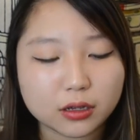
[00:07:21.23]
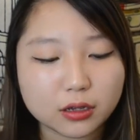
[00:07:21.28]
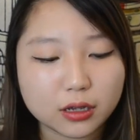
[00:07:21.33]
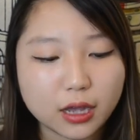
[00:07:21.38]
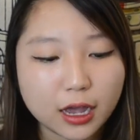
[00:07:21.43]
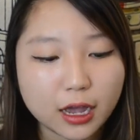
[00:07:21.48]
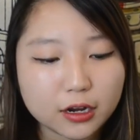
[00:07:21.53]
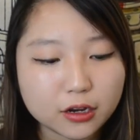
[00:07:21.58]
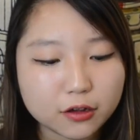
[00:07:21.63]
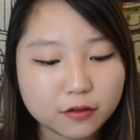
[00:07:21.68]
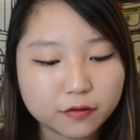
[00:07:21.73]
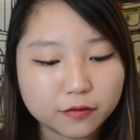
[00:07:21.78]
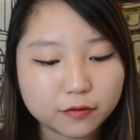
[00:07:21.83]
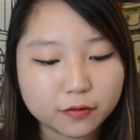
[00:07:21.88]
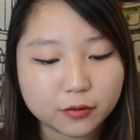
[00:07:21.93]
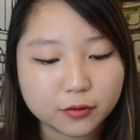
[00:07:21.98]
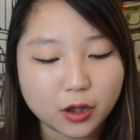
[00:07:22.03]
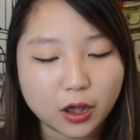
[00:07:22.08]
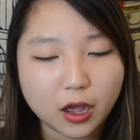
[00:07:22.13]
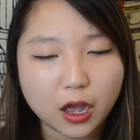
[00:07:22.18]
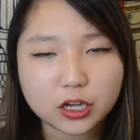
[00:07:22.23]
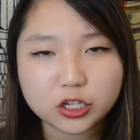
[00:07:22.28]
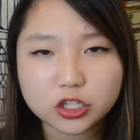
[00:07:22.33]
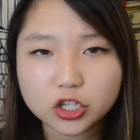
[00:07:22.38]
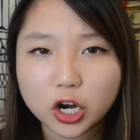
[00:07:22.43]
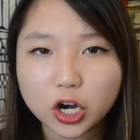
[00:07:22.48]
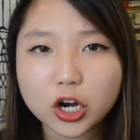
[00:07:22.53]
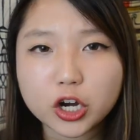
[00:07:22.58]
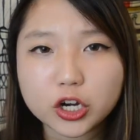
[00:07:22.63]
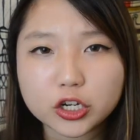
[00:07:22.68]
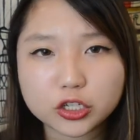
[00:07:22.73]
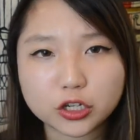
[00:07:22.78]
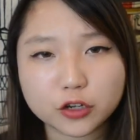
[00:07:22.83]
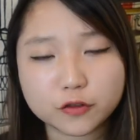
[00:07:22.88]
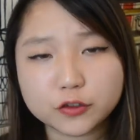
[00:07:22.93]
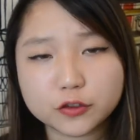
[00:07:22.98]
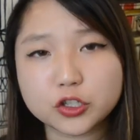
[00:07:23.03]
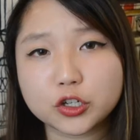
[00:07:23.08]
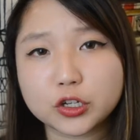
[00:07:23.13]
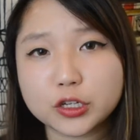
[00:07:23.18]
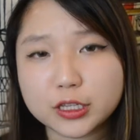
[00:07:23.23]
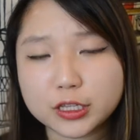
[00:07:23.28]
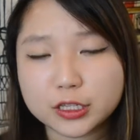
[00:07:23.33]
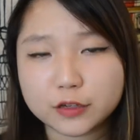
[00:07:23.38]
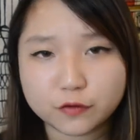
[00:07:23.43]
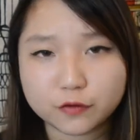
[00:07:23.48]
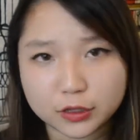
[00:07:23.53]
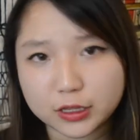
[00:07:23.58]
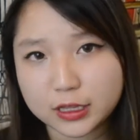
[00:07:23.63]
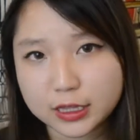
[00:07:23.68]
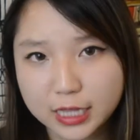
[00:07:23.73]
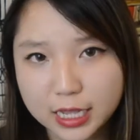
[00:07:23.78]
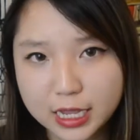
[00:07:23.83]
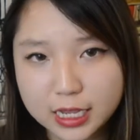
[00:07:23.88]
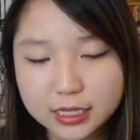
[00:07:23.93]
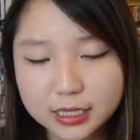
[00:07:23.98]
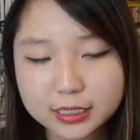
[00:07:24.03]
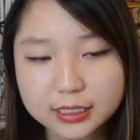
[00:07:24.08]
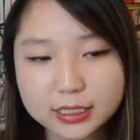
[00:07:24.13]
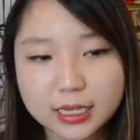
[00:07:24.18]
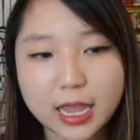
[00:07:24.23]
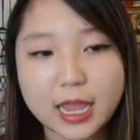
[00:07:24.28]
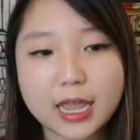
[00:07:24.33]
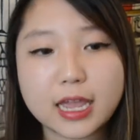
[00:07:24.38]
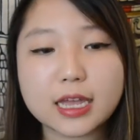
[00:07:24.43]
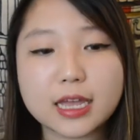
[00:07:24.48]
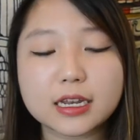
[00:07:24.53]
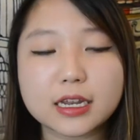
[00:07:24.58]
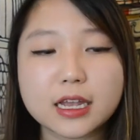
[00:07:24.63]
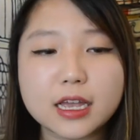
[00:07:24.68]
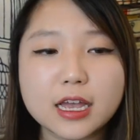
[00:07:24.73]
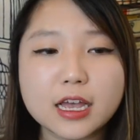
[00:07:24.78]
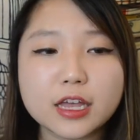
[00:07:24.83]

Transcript: kind of in charge of certain different things and